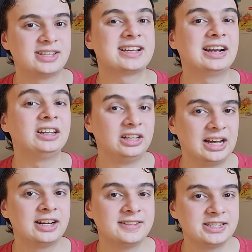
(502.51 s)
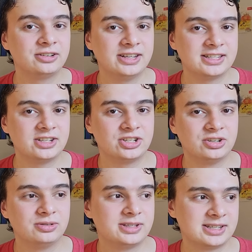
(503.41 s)
It's got a lot of serious
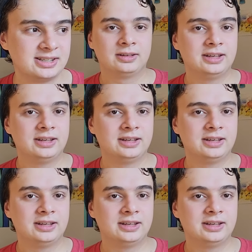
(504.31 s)
issues.